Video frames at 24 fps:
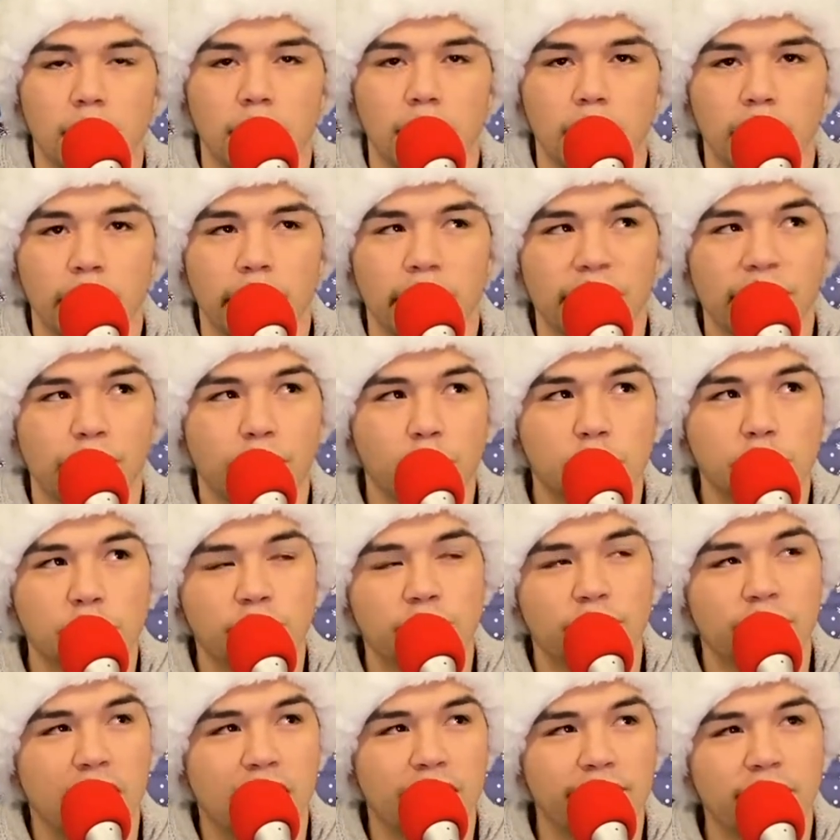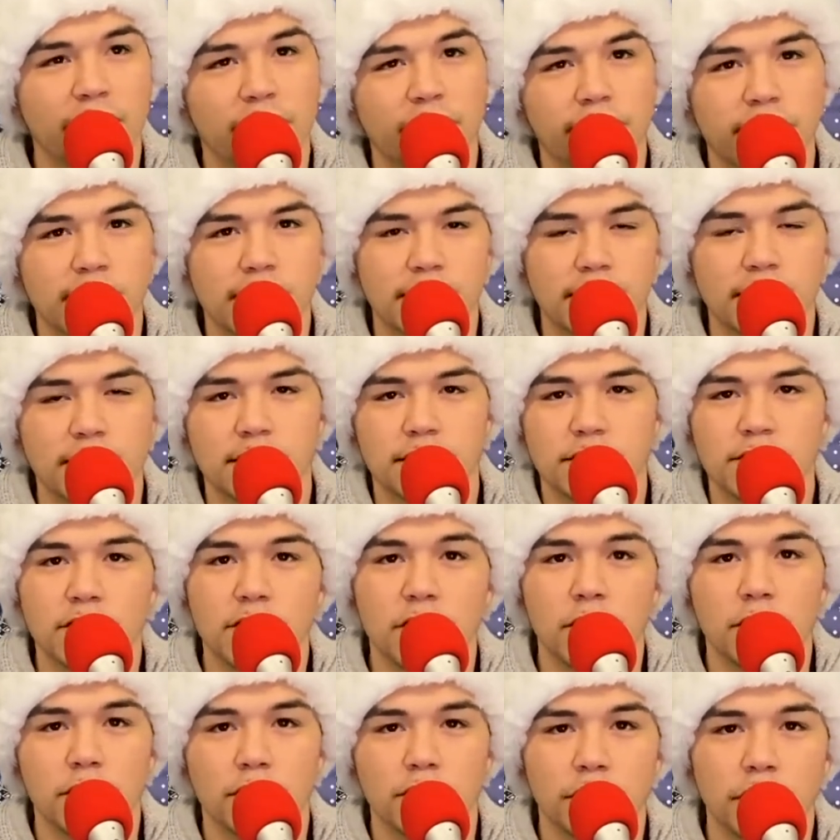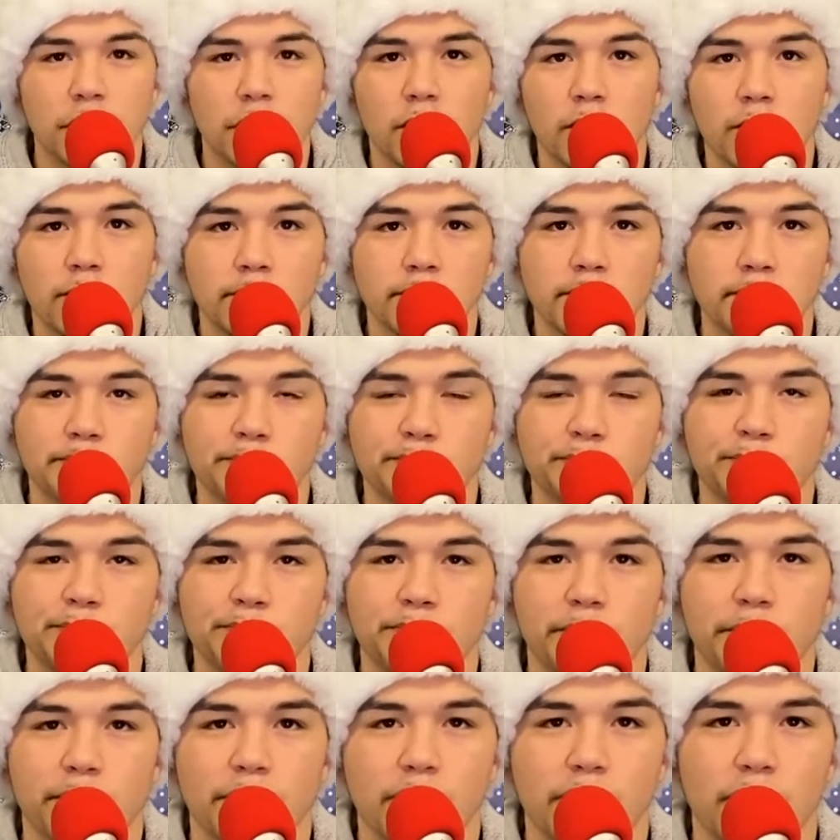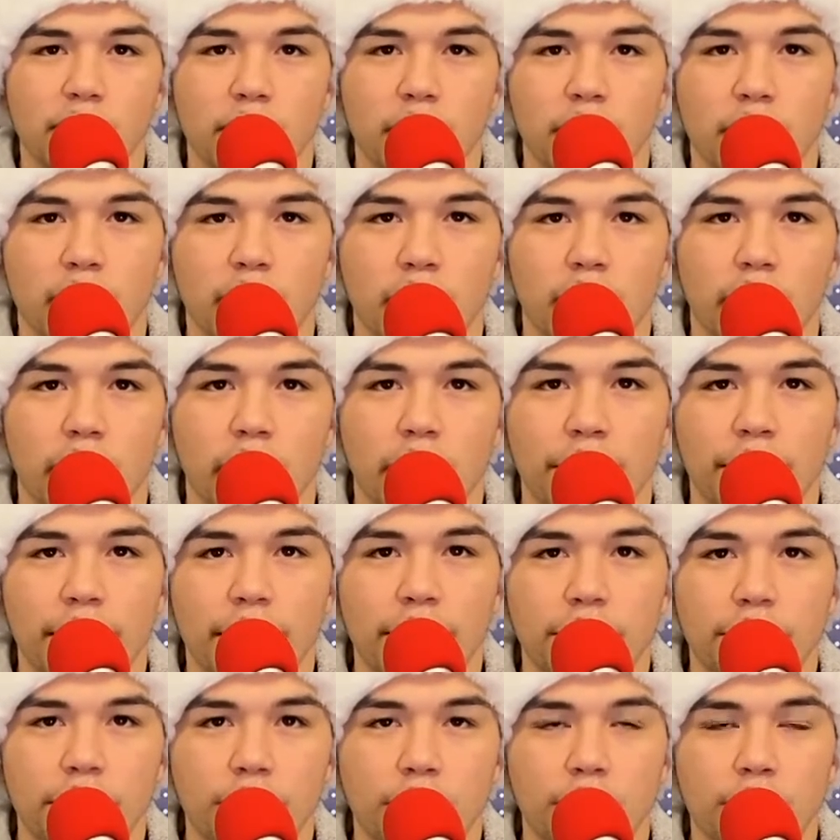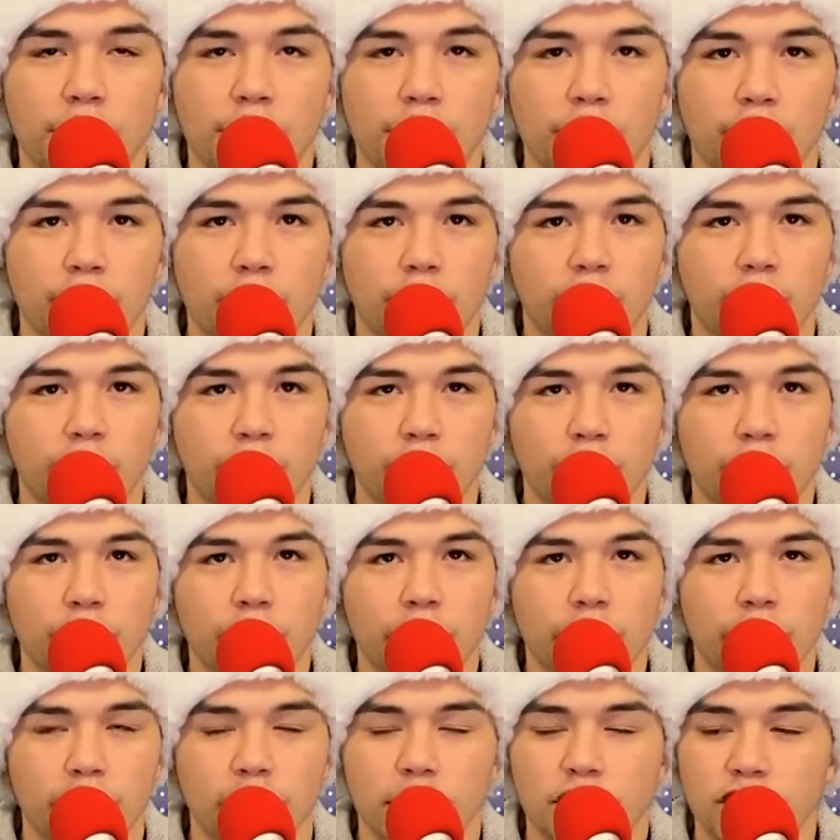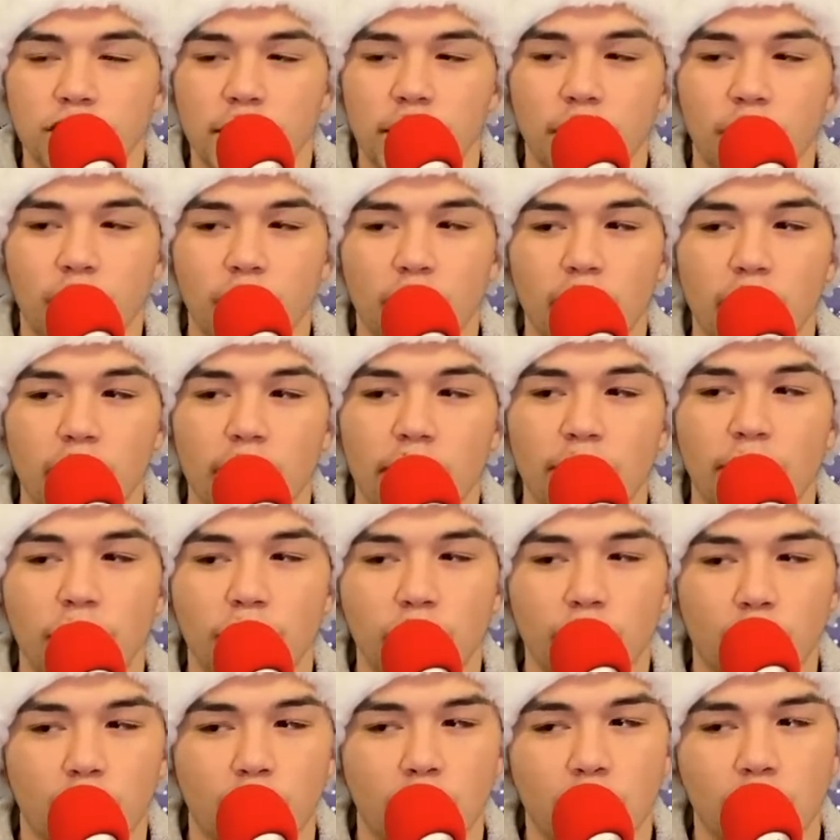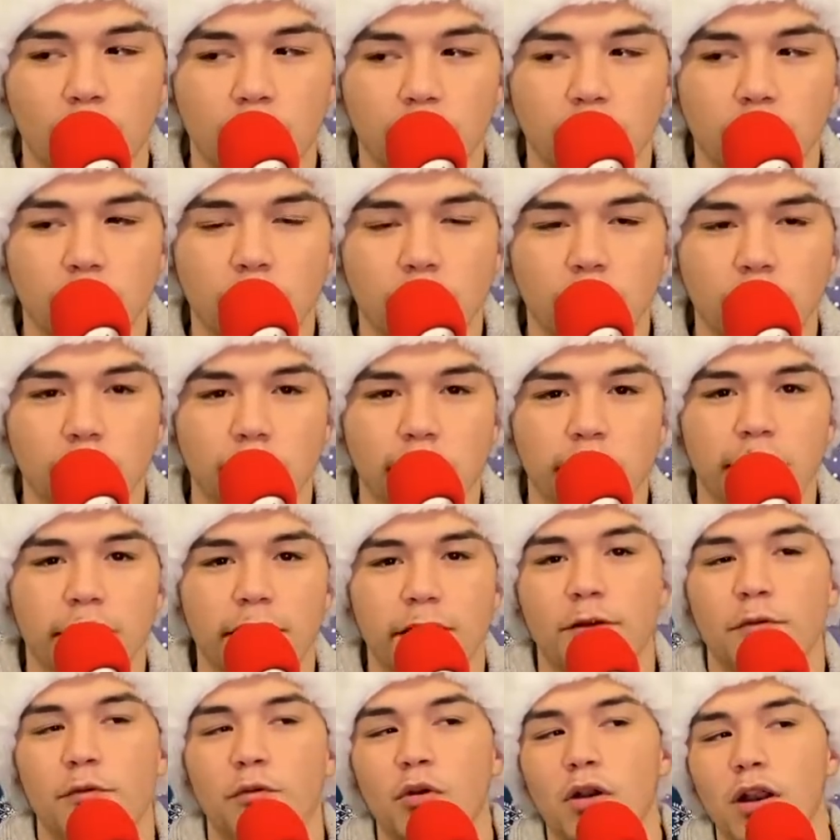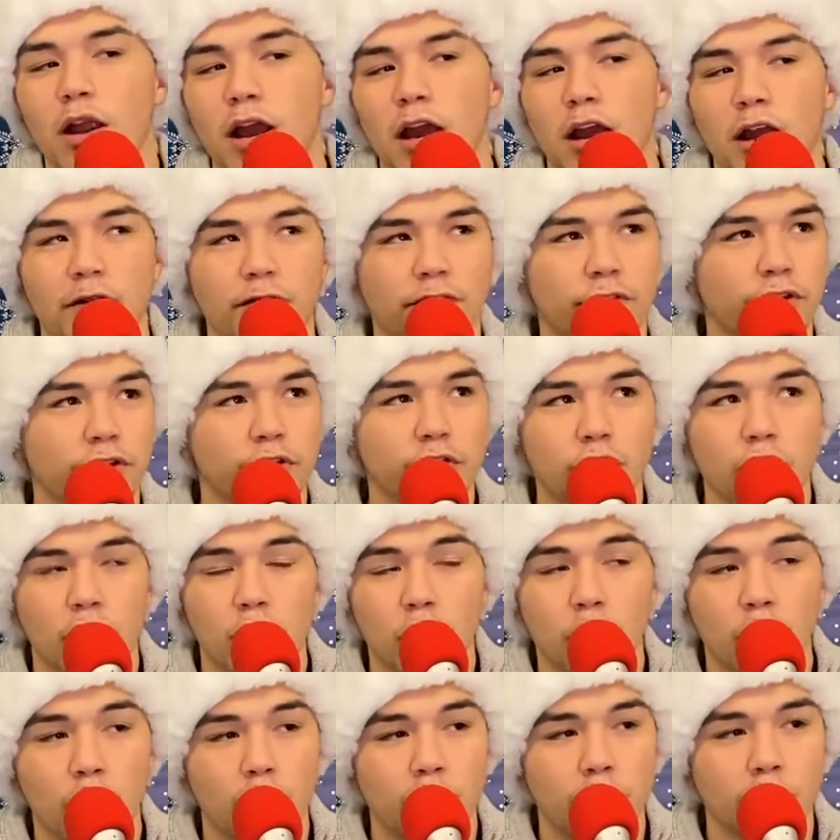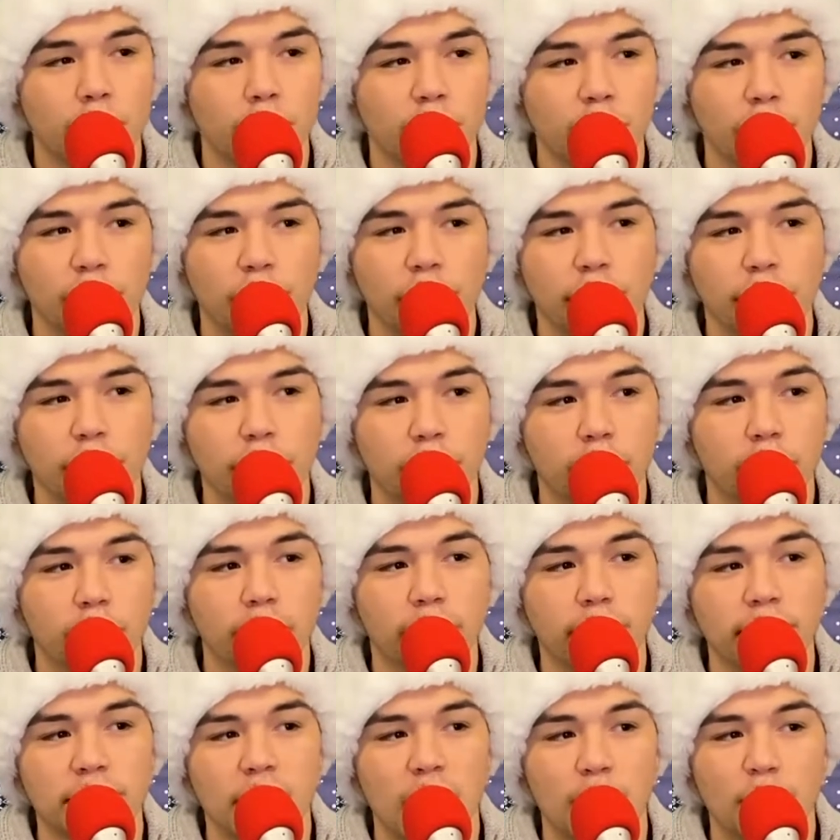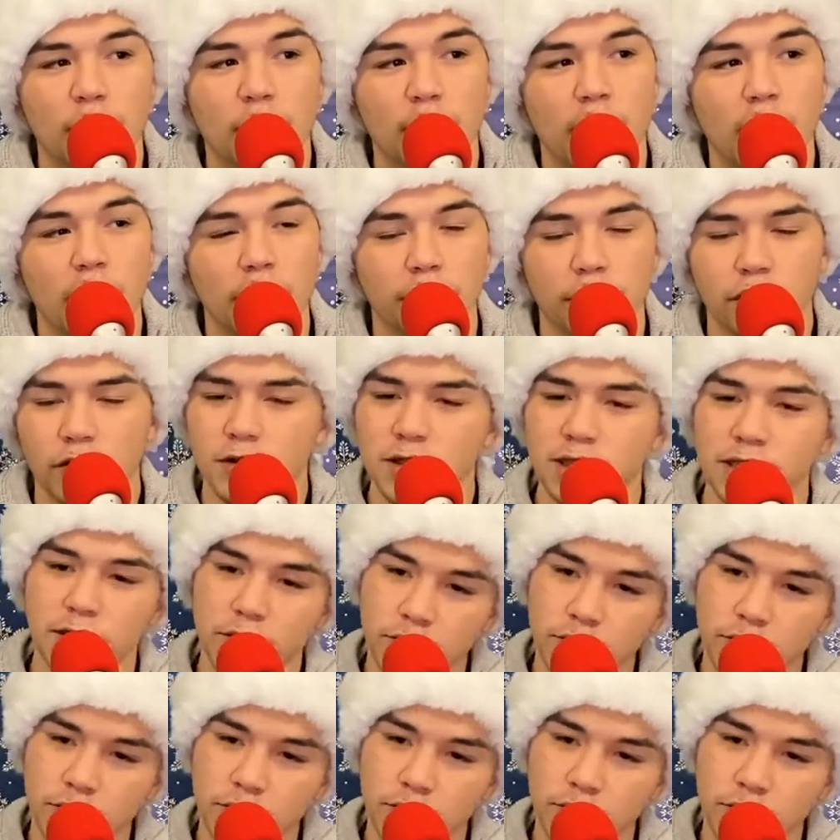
that 425, that 360, you know, they know you can hear the train wherever you are. Wherever you go, you think you're on the top of a mountain, you're still